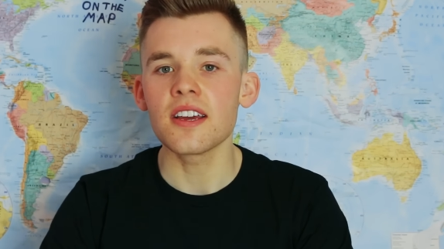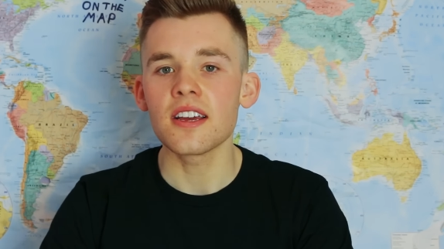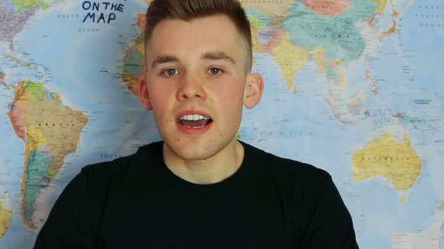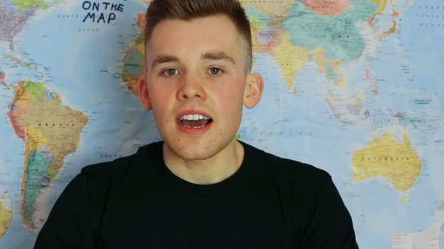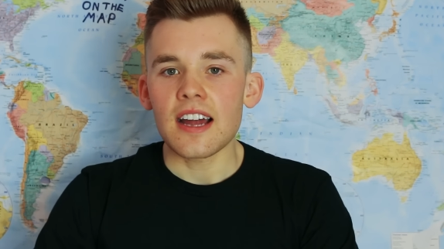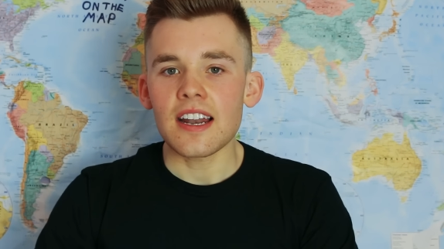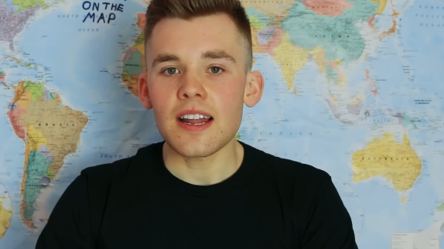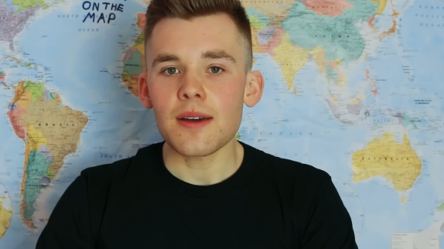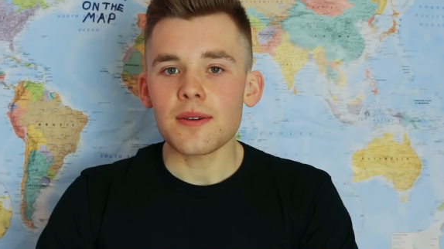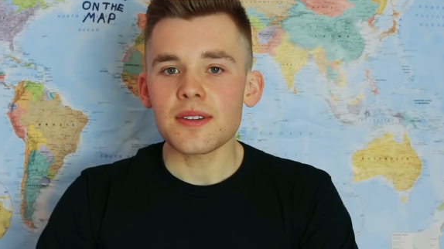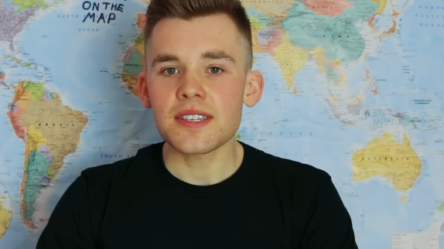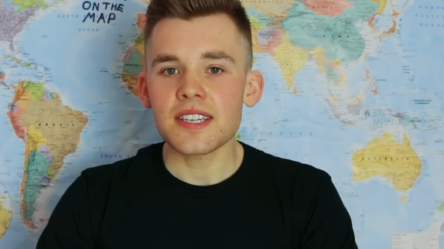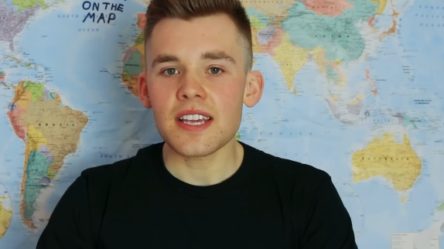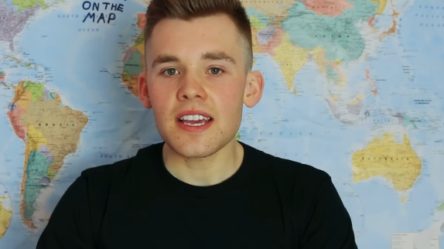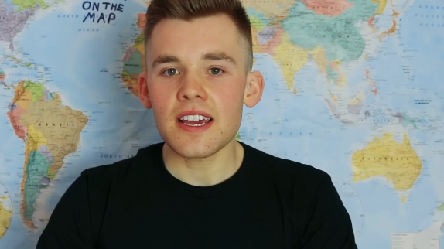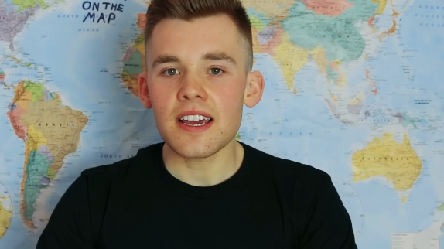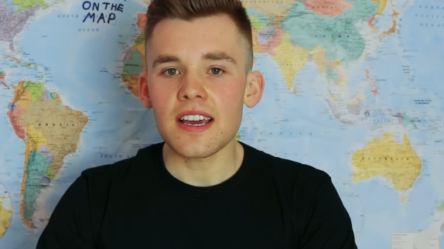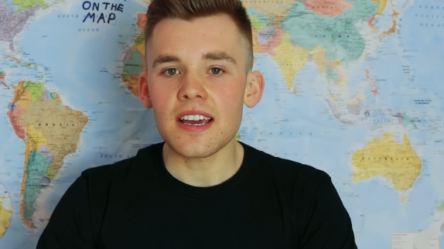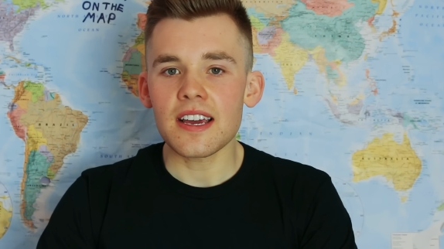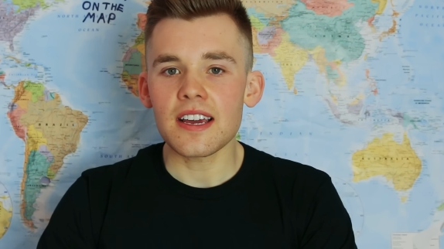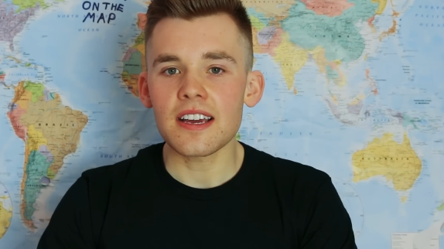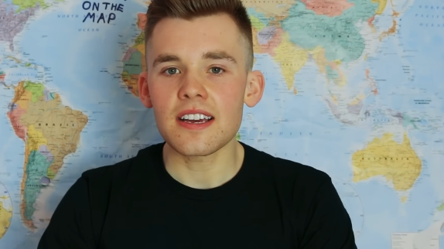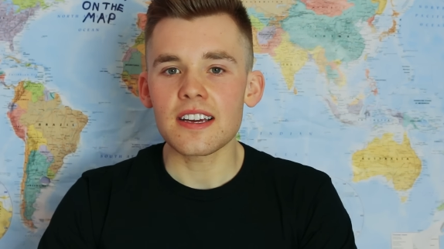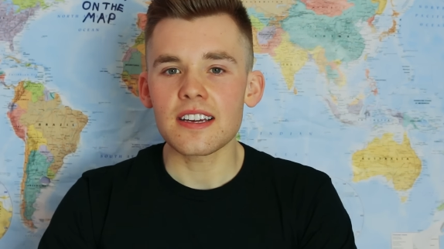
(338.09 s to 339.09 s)
And I was,
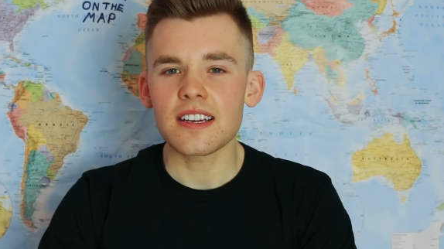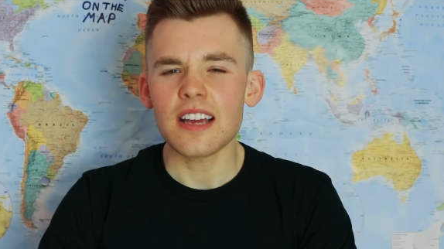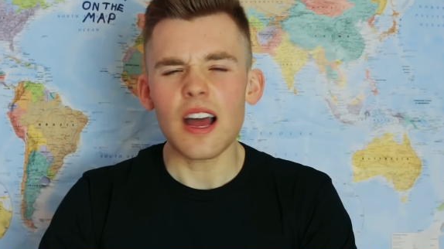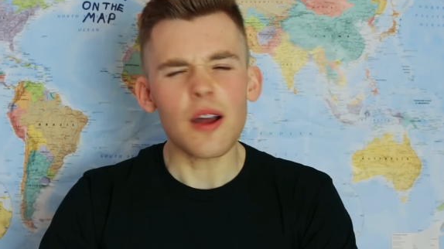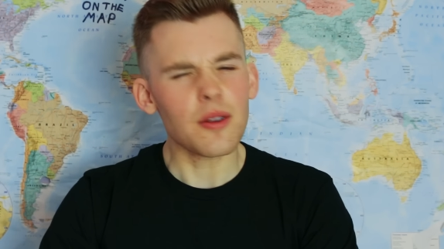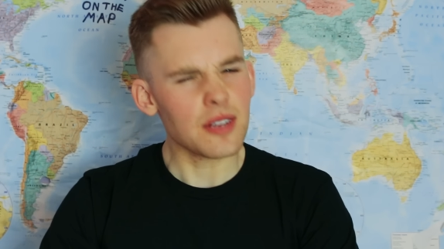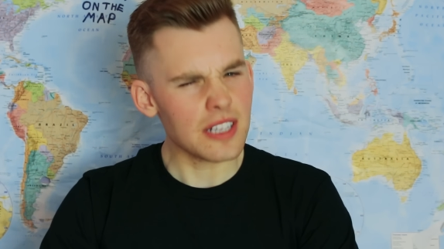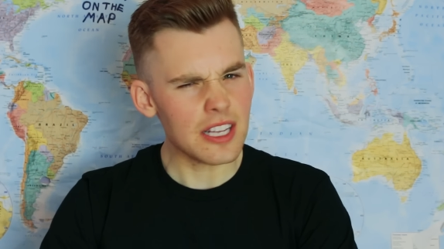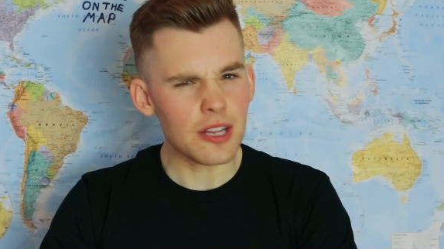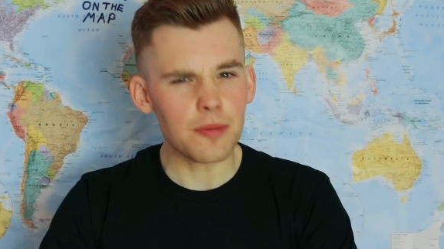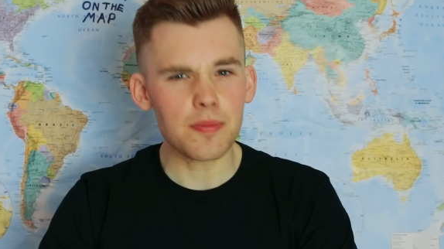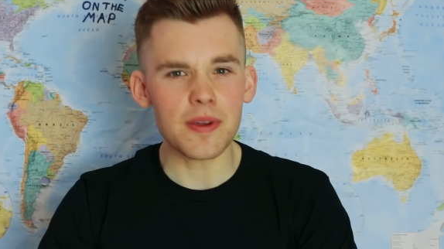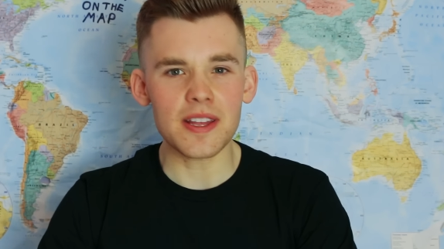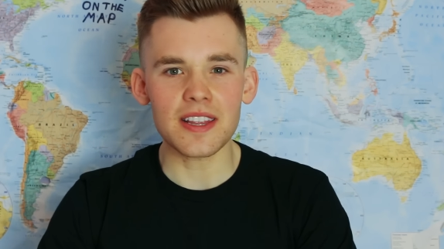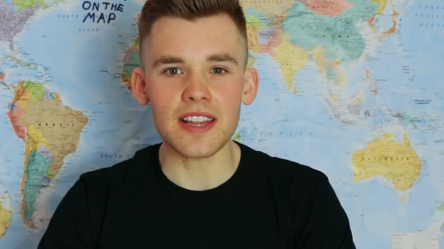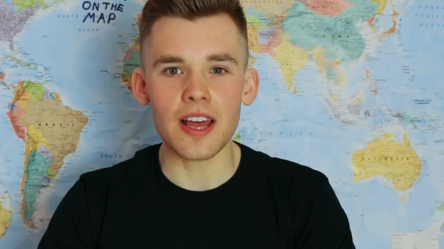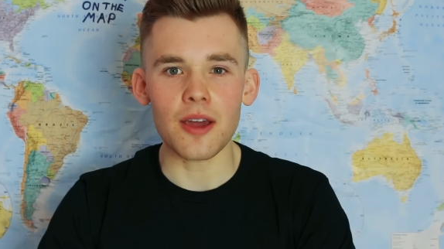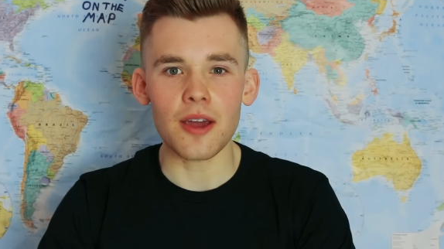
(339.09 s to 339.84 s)
uh, I was a little bit